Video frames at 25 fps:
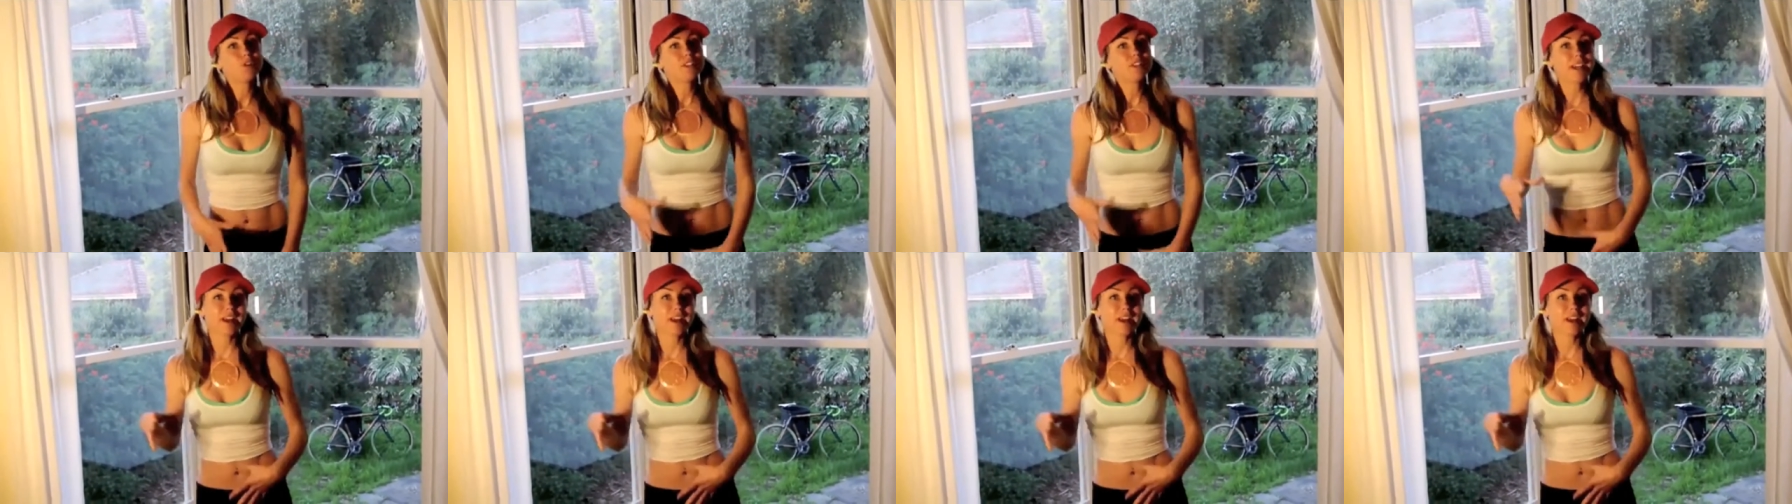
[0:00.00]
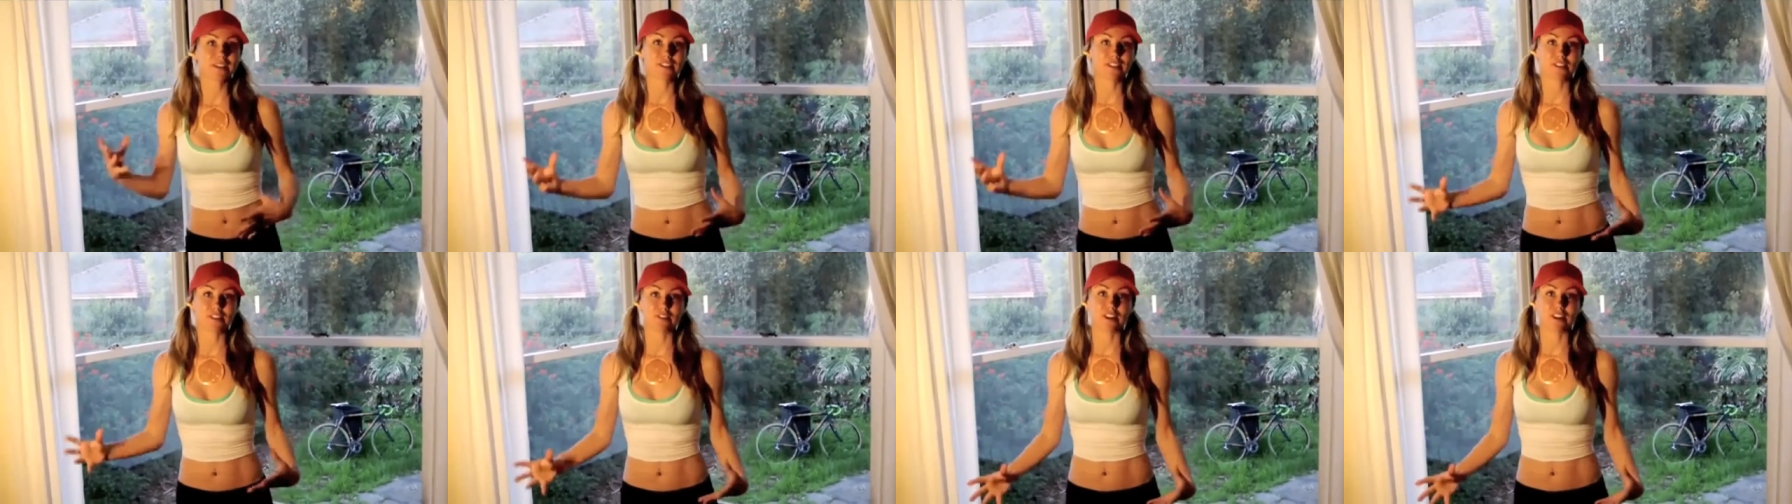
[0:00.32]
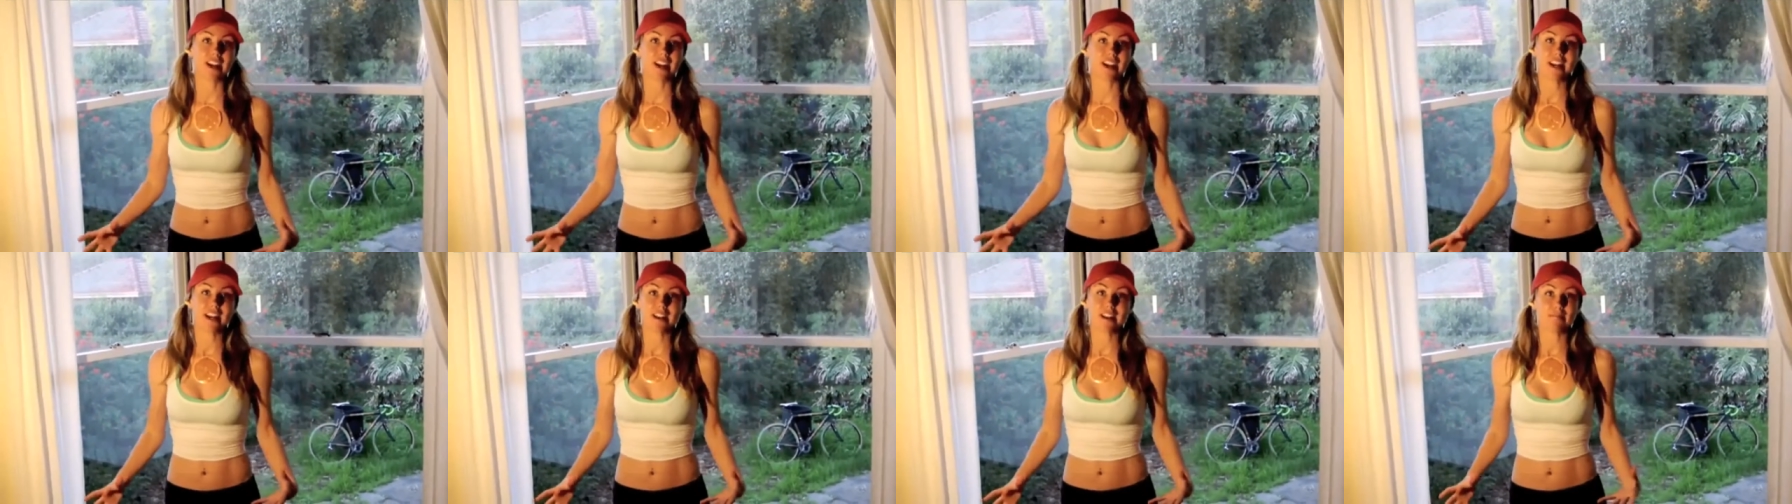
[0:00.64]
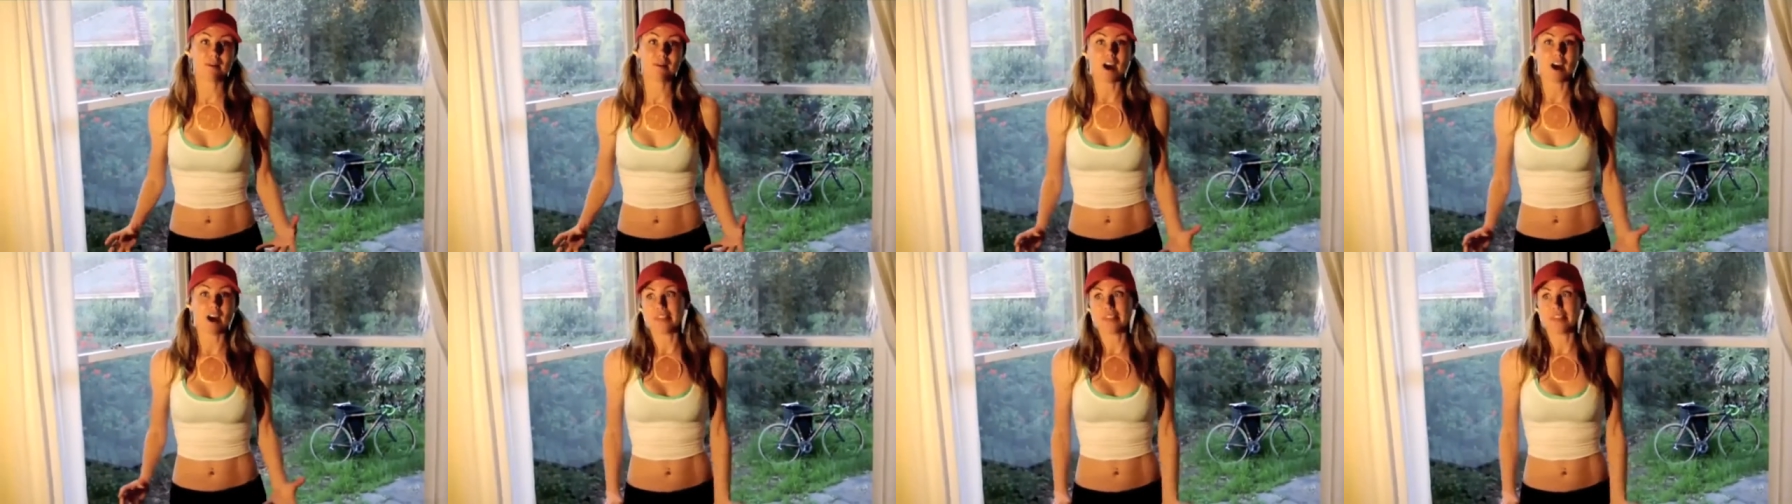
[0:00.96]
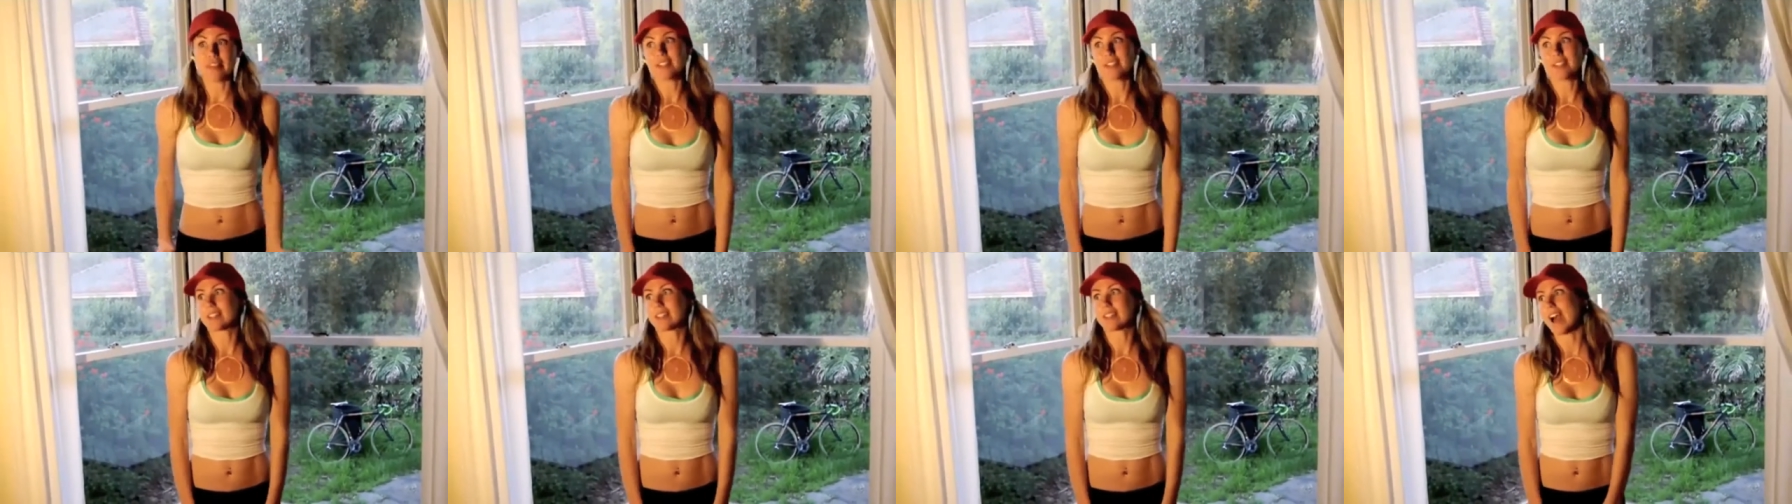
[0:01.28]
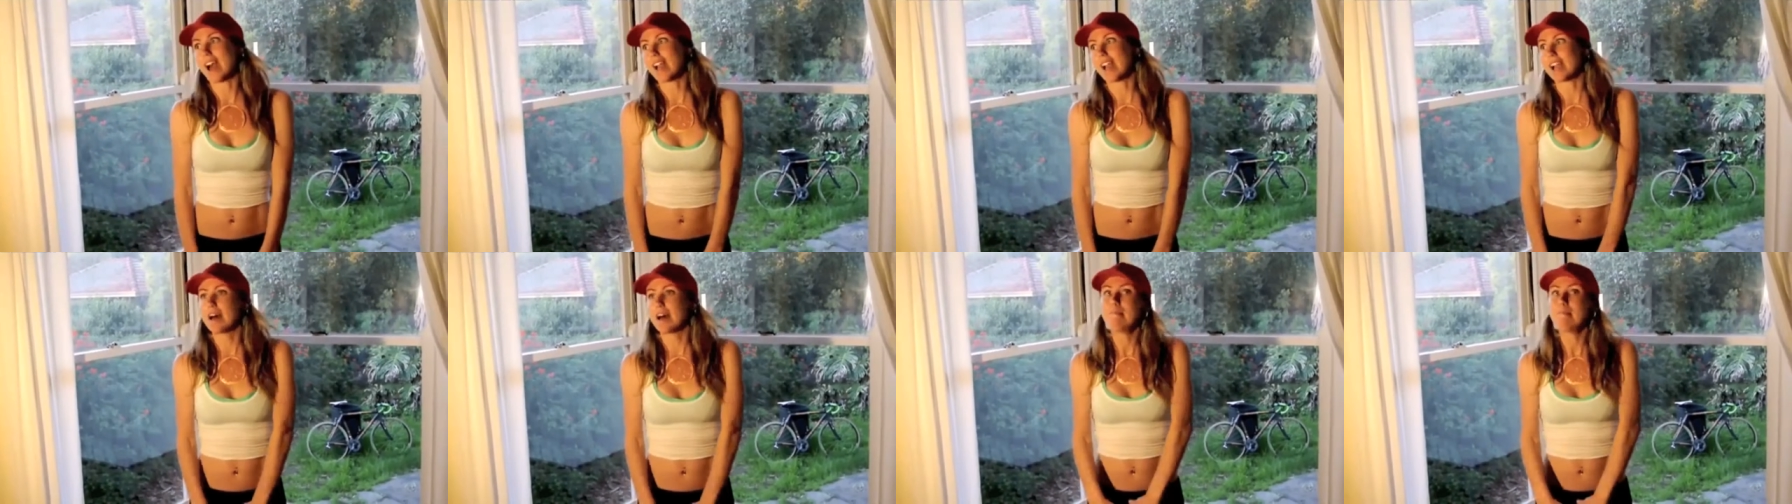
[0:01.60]
down the street and buy this,
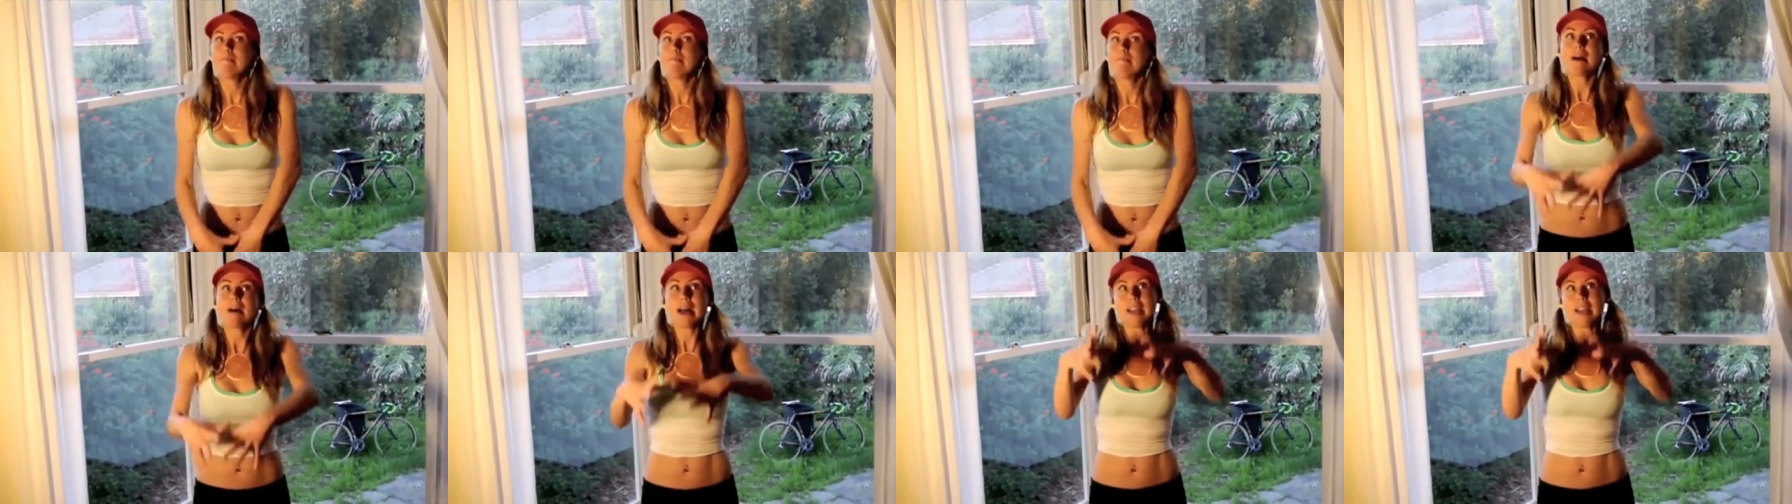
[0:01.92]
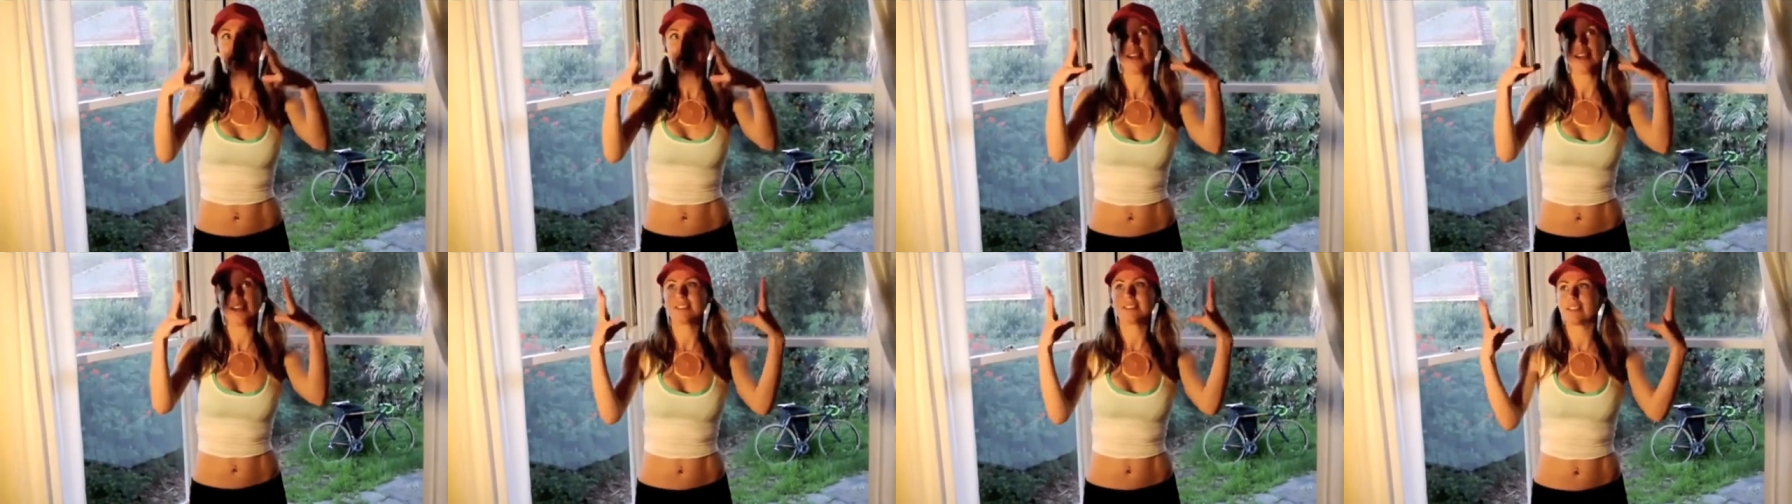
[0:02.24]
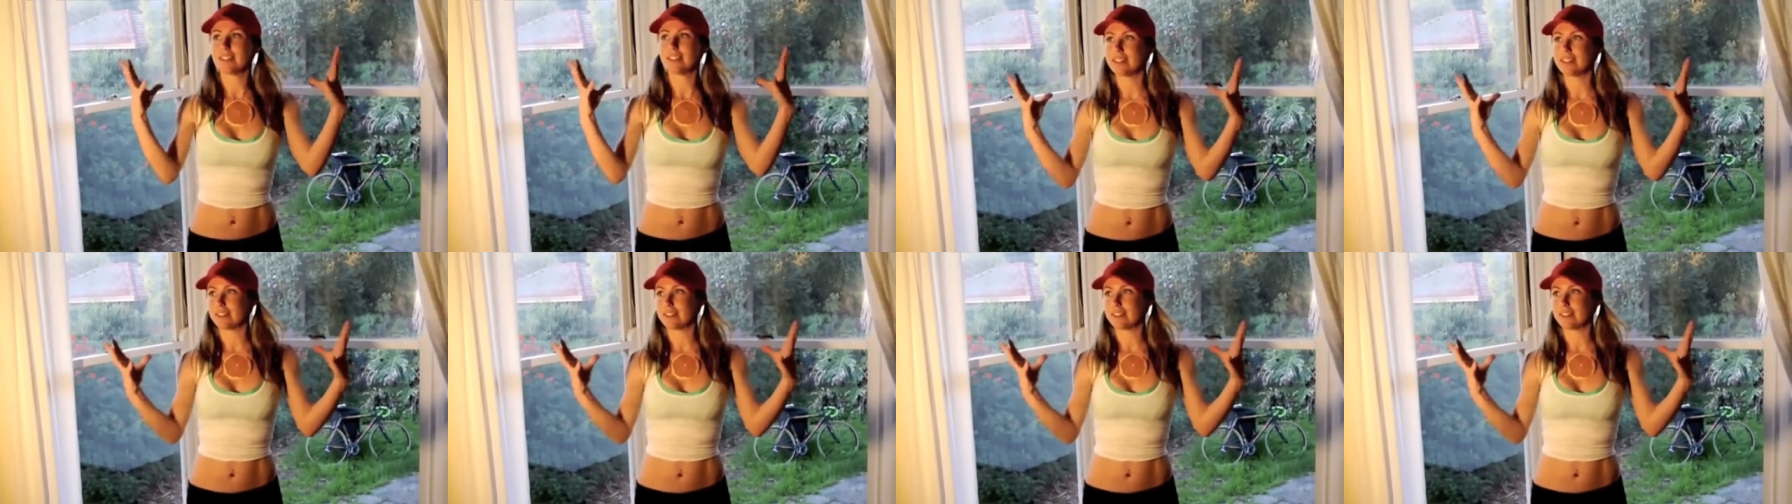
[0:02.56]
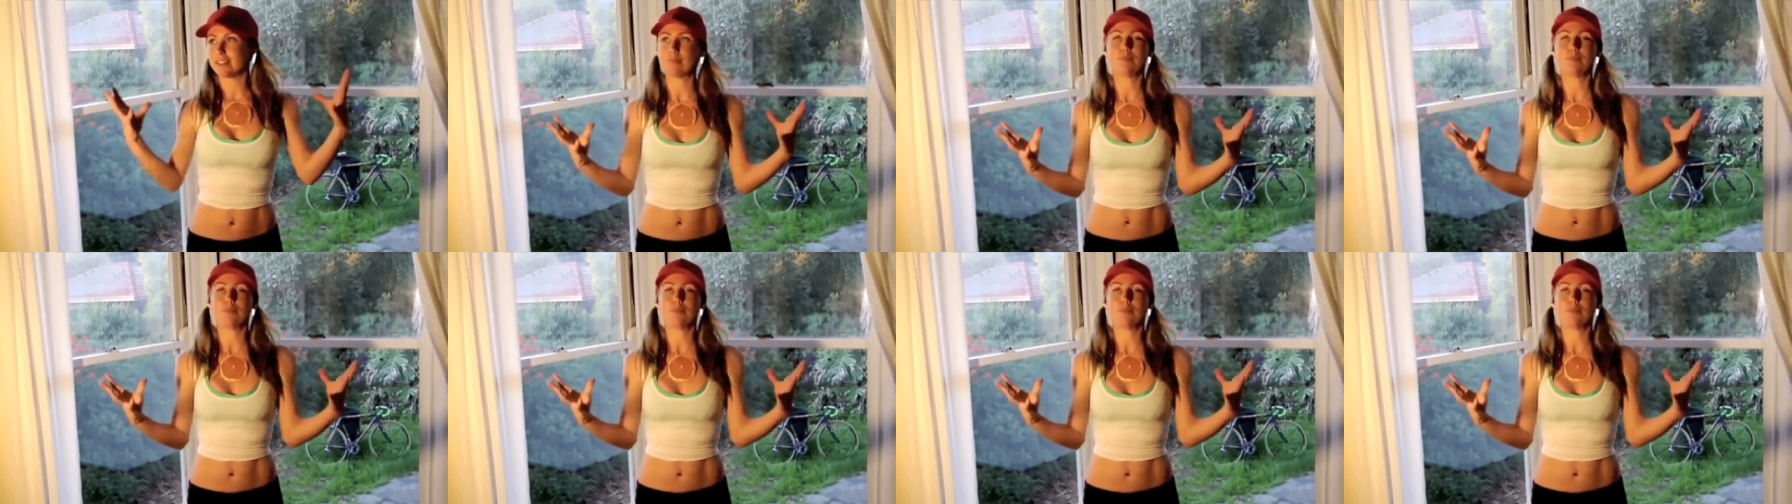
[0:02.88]
like, amazing,